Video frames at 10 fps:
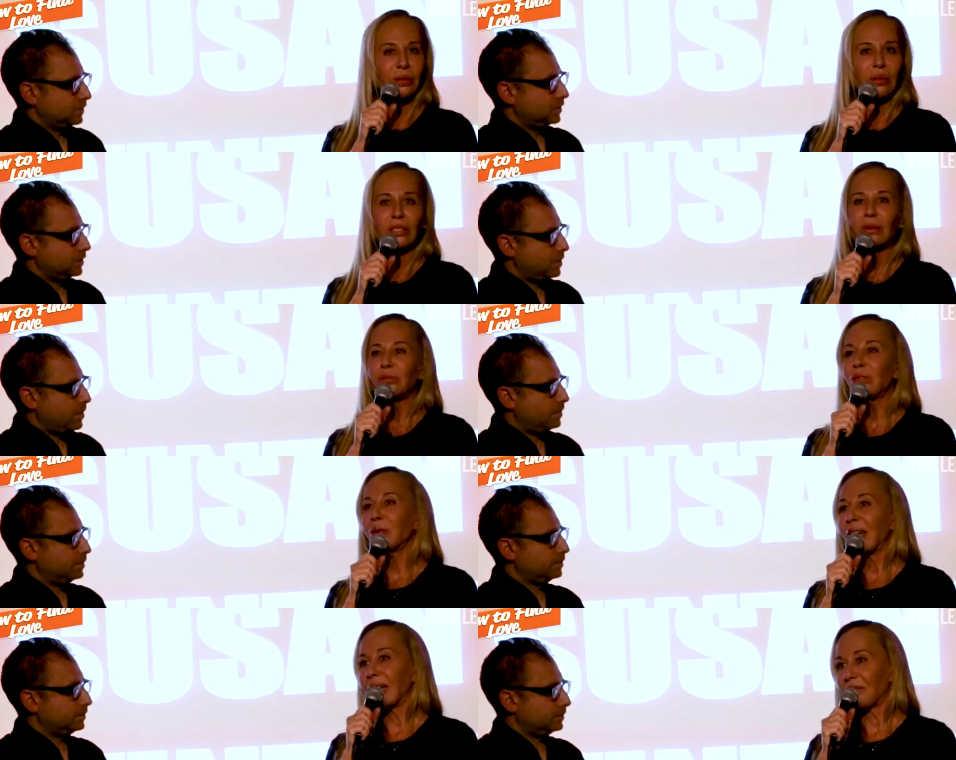Speaker 1: do it. Don't do it
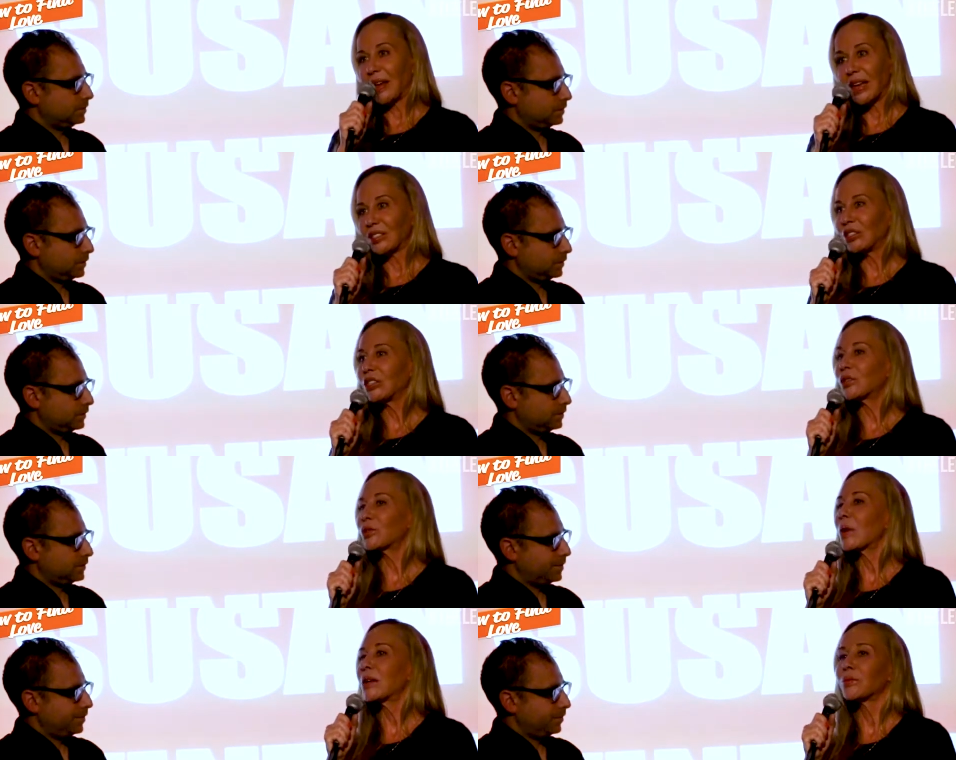half assed. Just
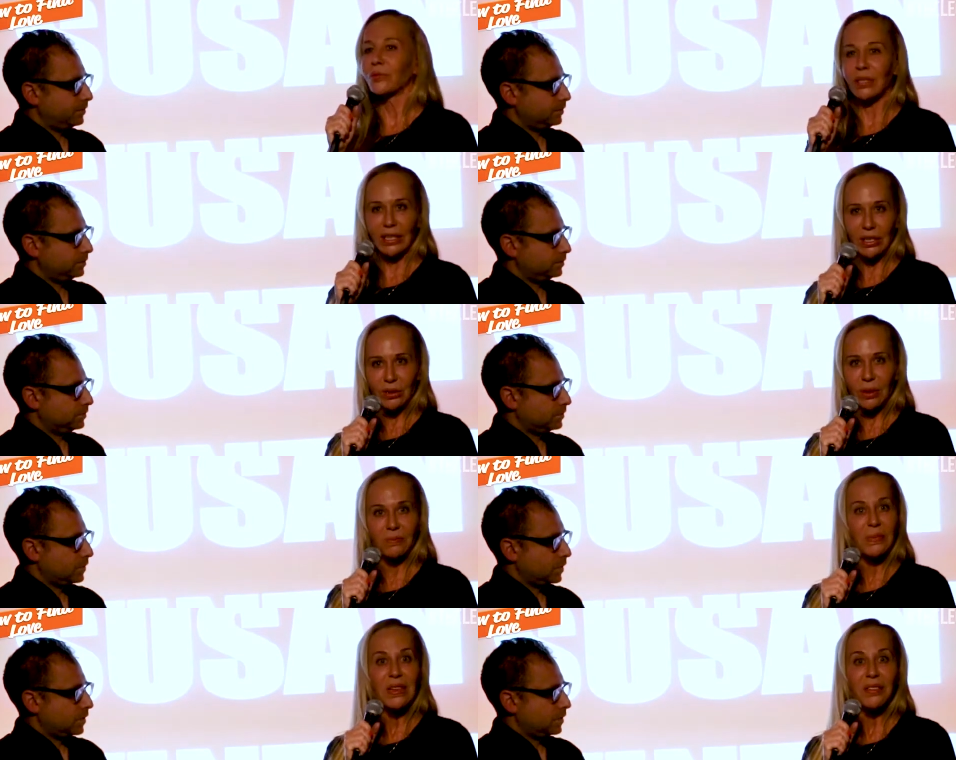try to really do it.
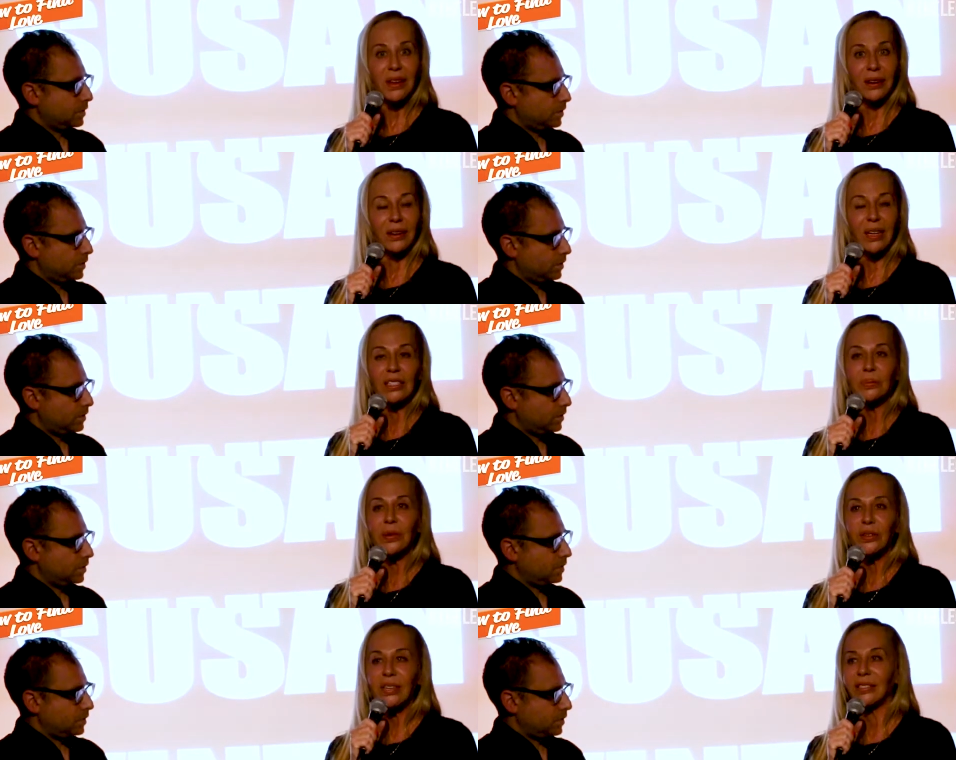Be there,
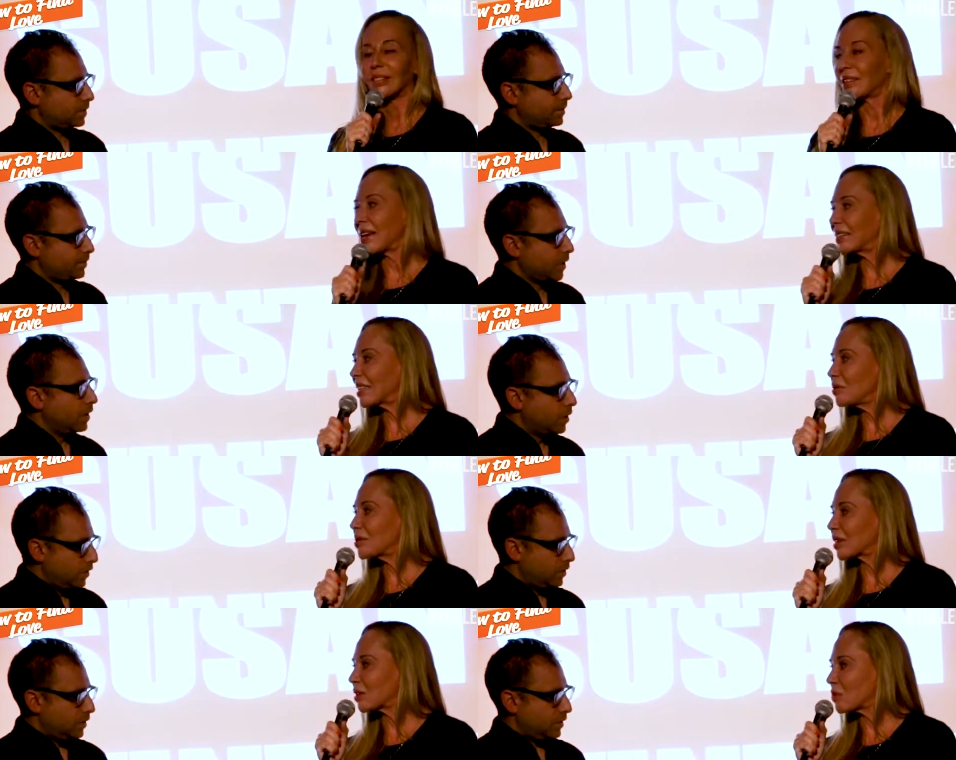experience it. That's how you
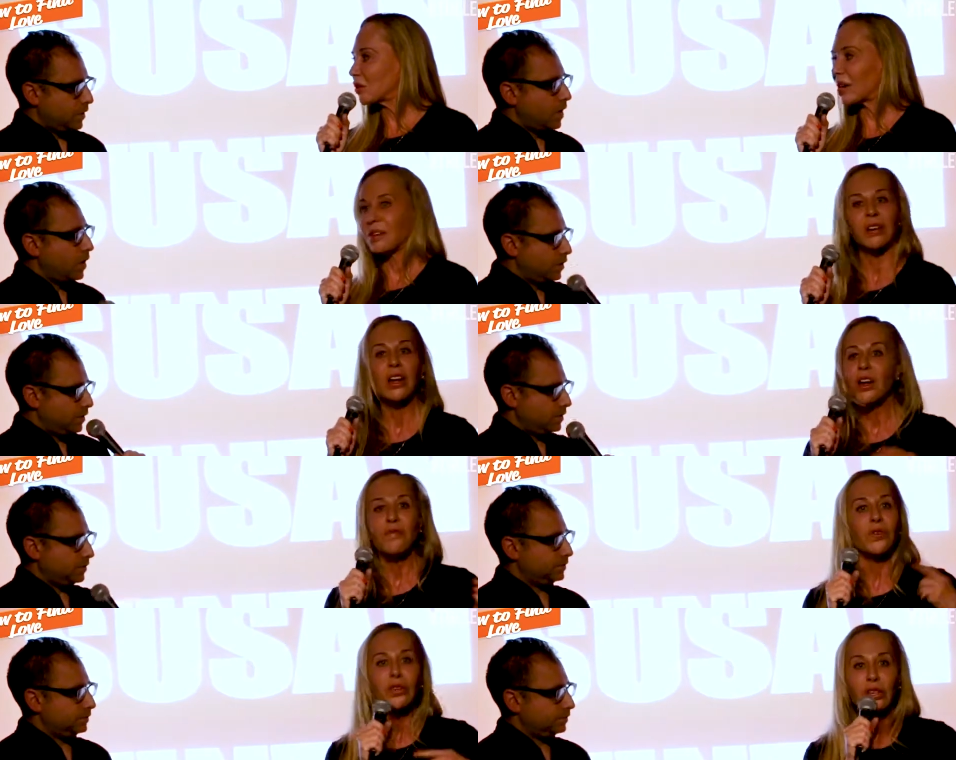get the most out of it.
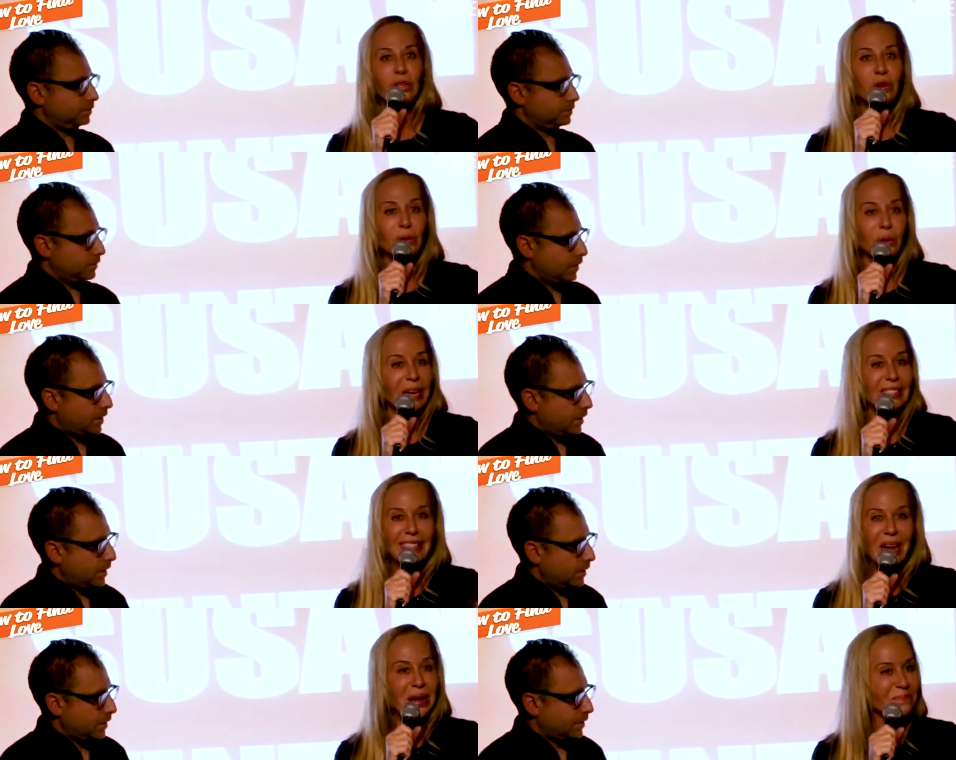For you, it's
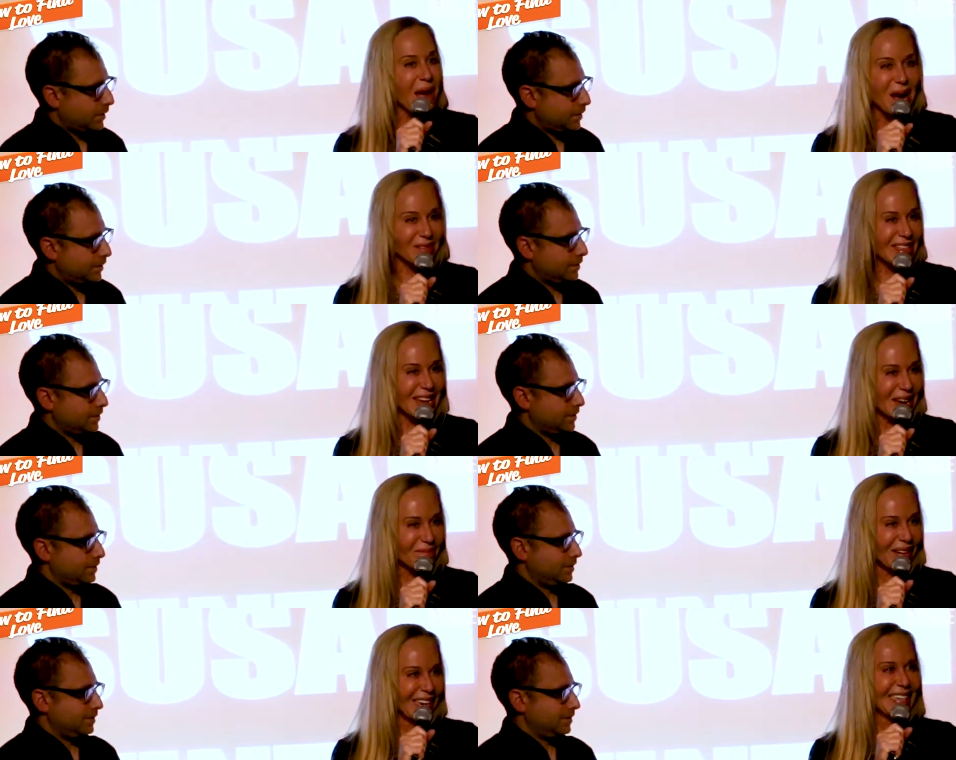not about them,
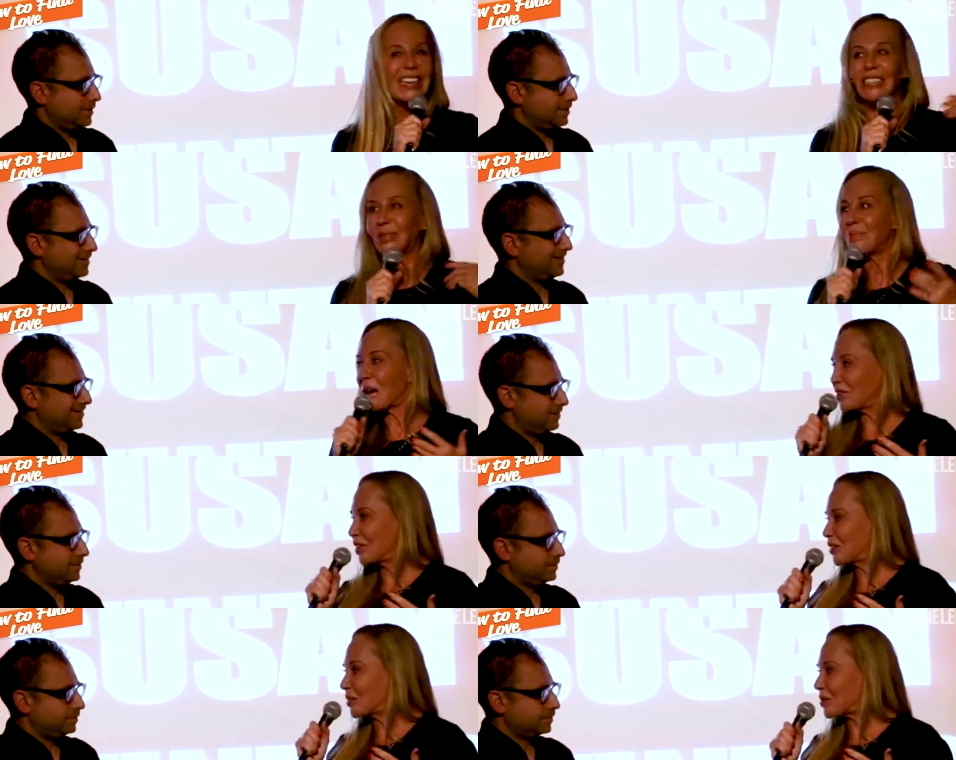it's about
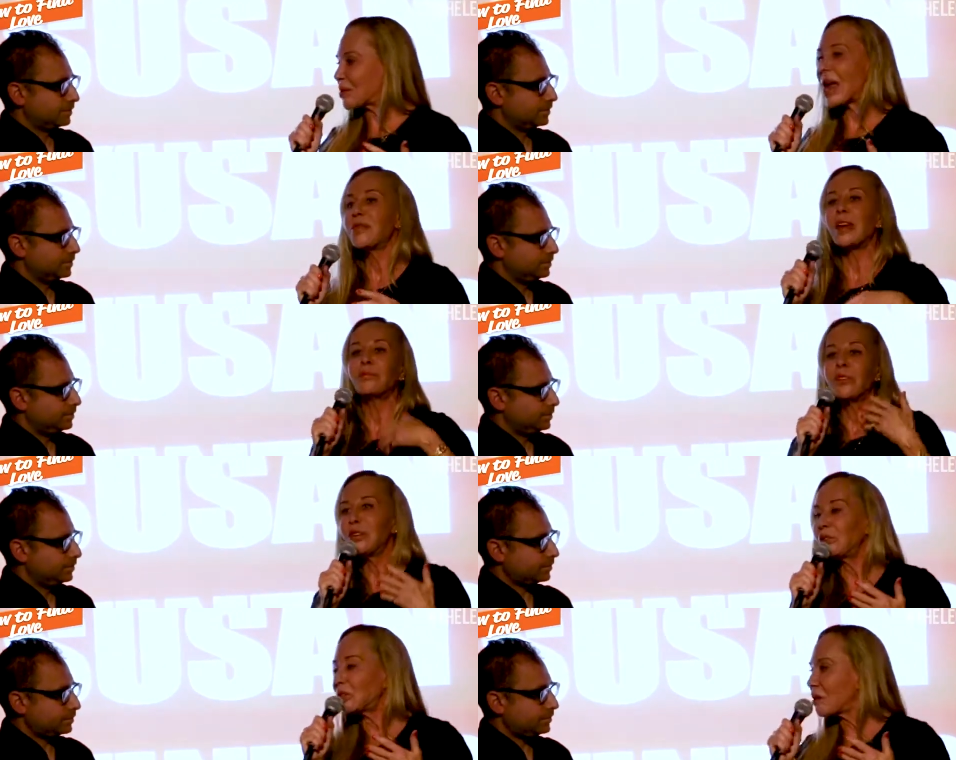you. And then when you
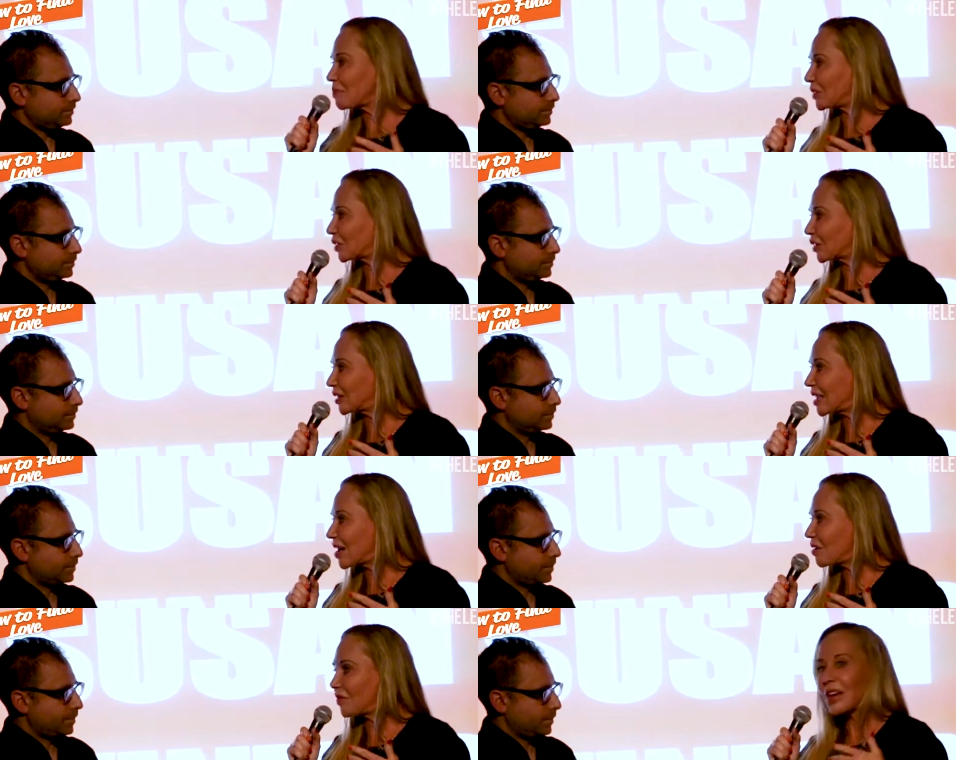show up as
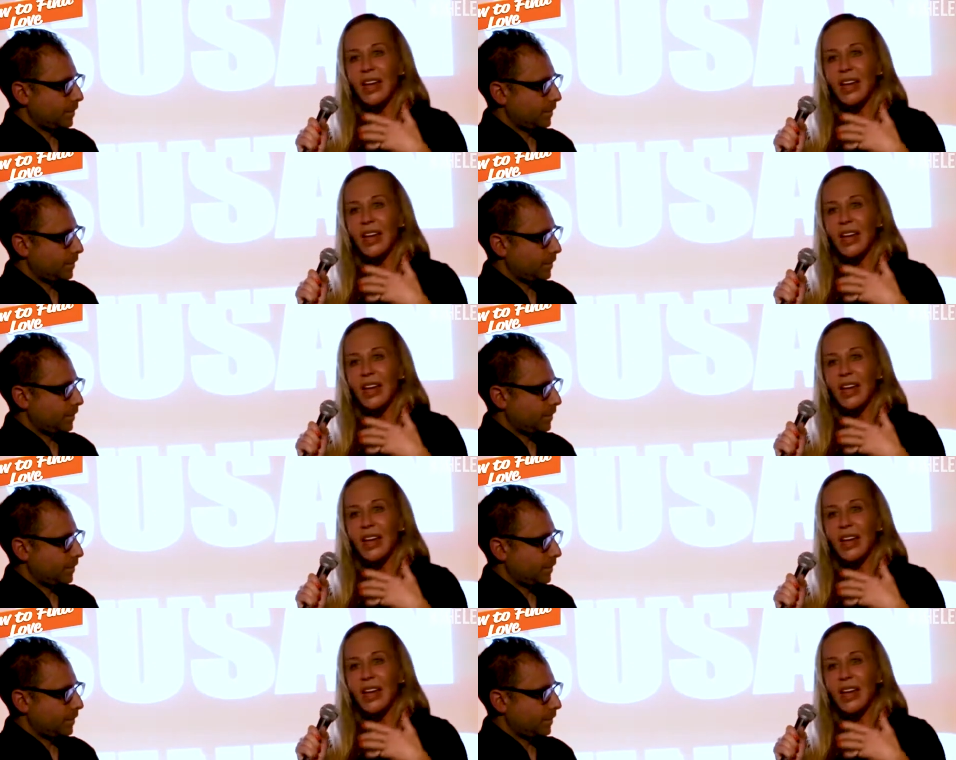yourself,